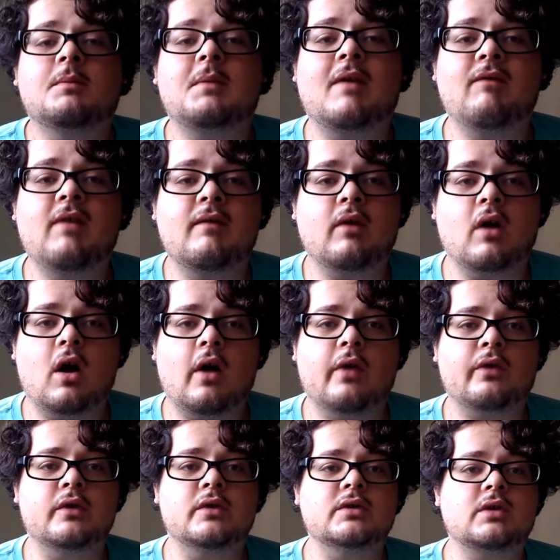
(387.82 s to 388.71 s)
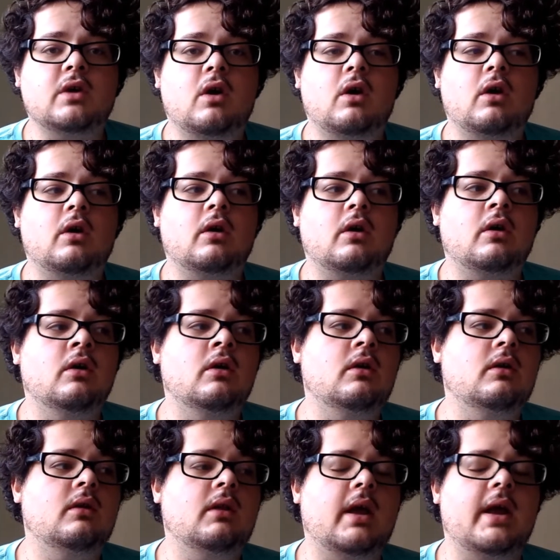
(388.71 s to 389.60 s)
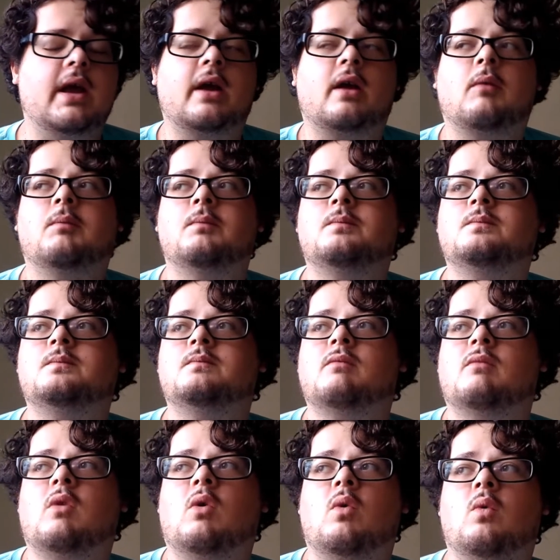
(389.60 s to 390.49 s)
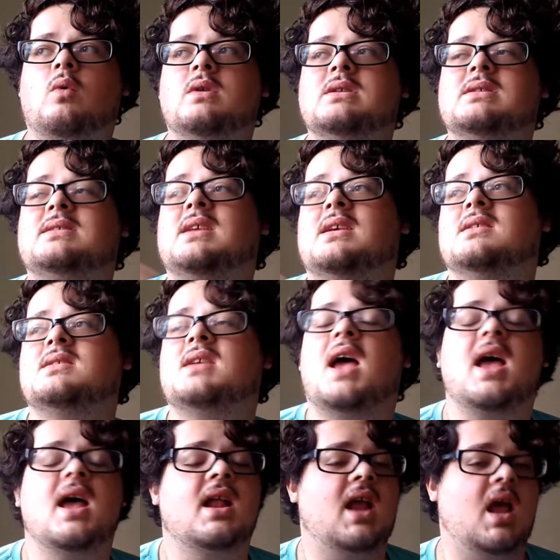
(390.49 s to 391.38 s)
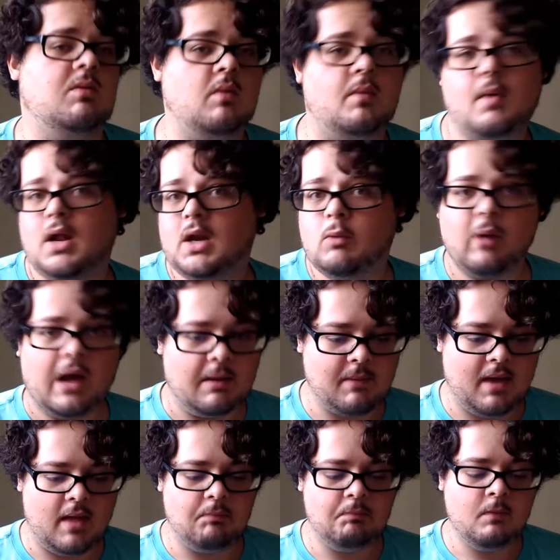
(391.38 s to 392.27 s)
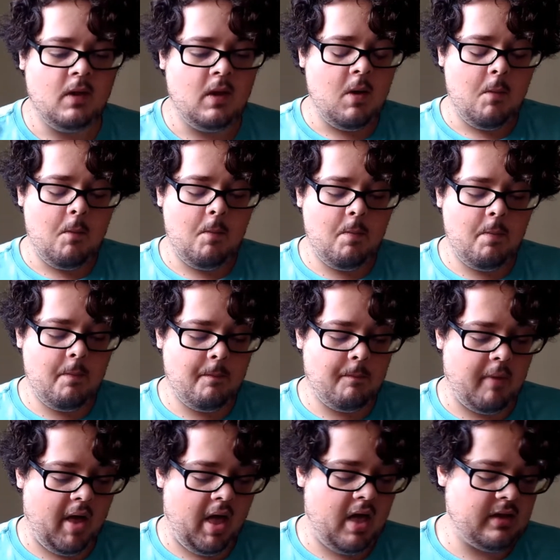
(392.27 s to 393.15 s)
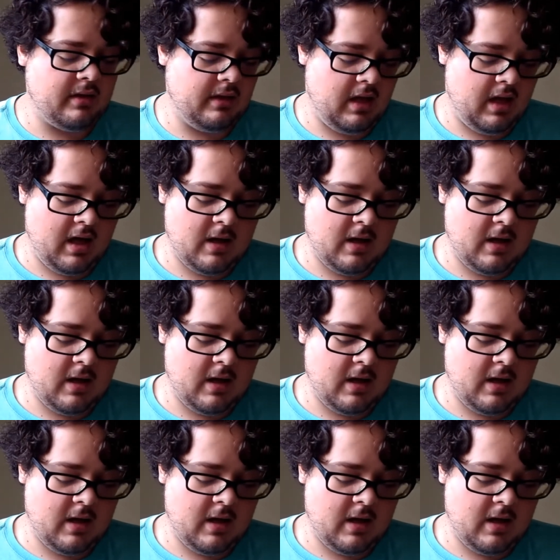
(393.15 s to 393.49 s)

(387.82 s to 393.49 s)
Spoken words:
of my favorite authors are like cis het able-bodied white men, but